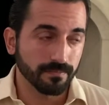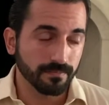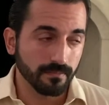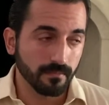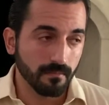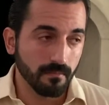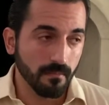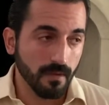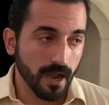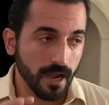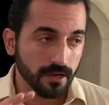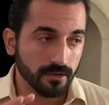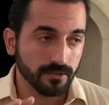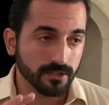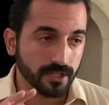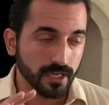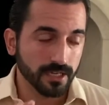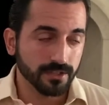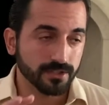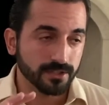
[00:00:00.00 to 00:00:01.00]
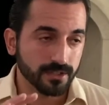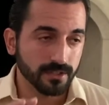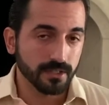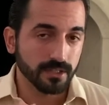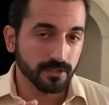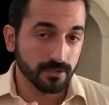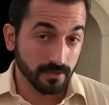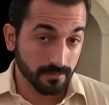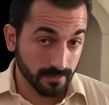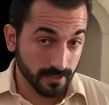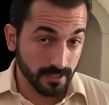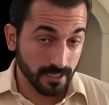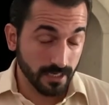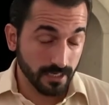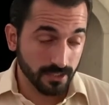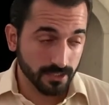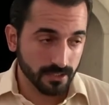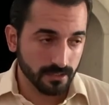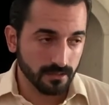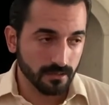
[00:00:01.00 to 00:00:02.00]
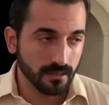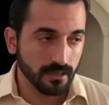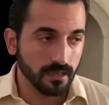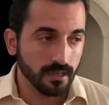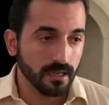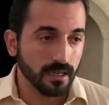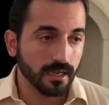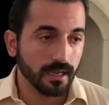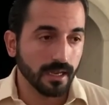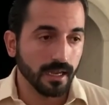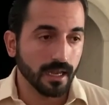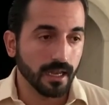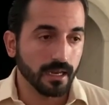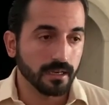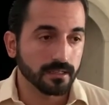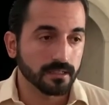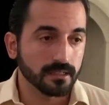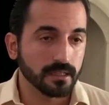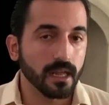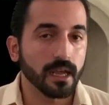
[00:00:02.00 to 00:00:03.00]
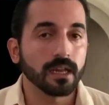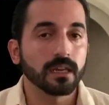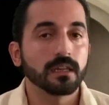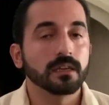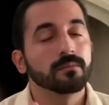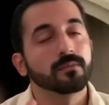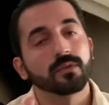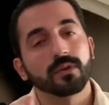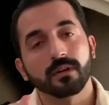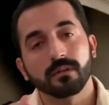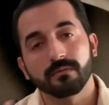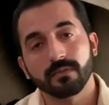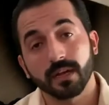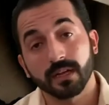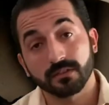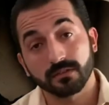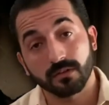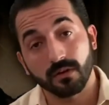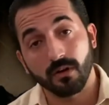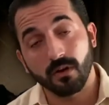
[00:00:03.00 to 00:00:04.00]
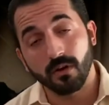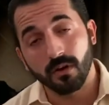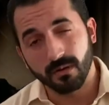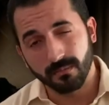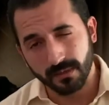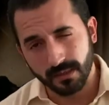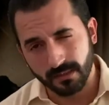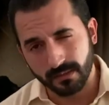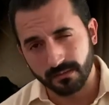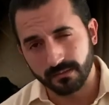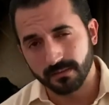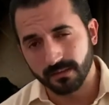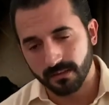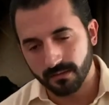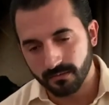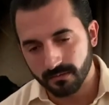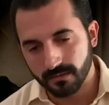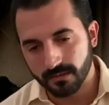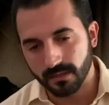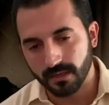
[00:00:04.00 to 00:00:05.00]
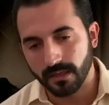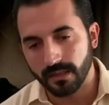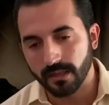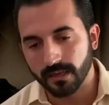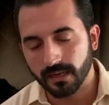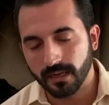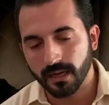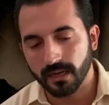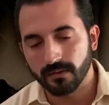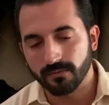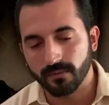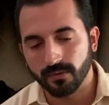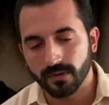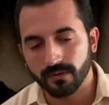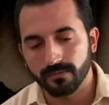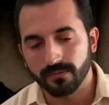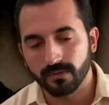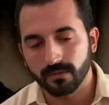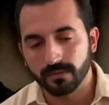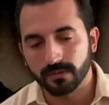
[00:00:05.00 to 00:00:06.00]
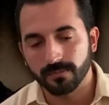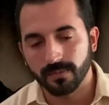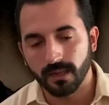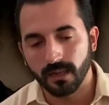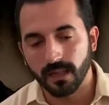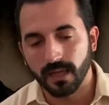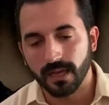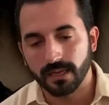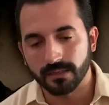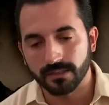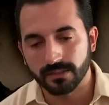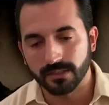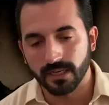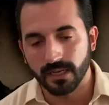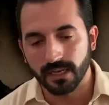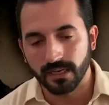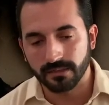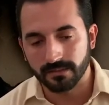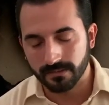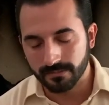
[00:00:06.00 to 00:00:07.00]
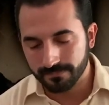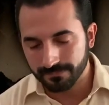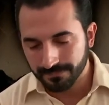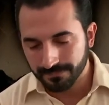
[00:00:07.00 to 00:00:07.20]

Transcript: minor changes in the instrumentation, and slightly more advanced harmonies, I would say, that kind of were influenced by Latin jazz.